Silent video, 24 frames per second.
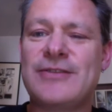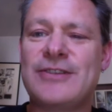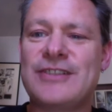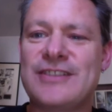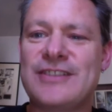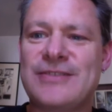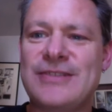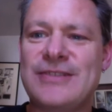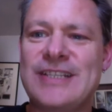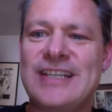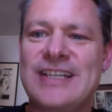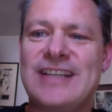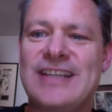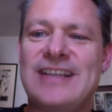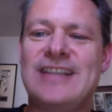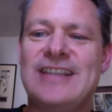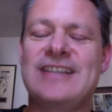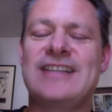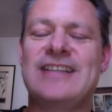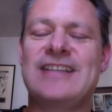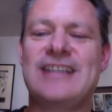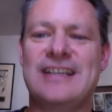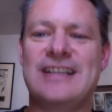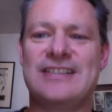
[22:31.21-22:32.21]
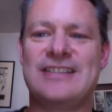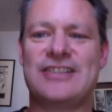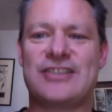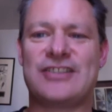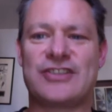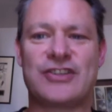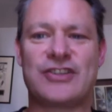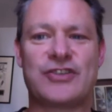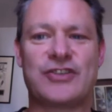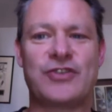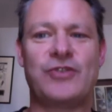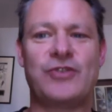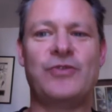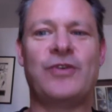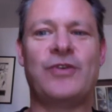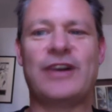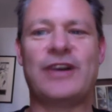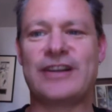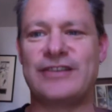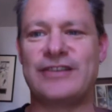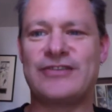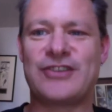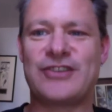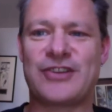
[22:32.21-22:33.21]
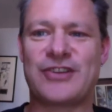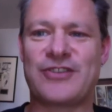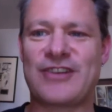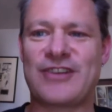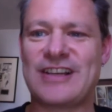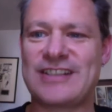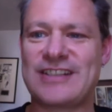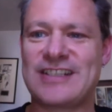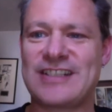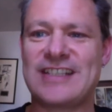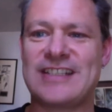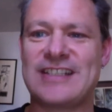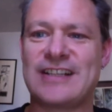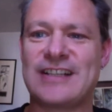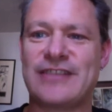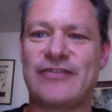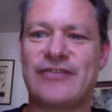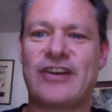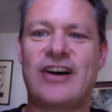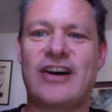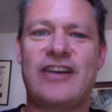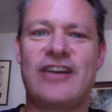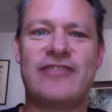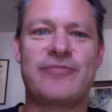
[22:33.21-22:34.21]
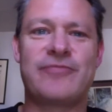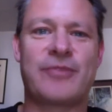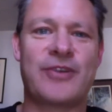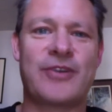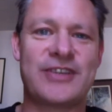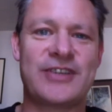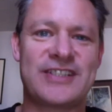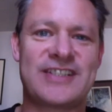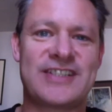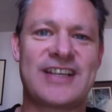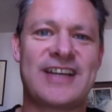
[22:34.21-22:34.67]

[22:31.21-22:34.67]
We did just a short one of Jodorowsky stuff, a half price sale.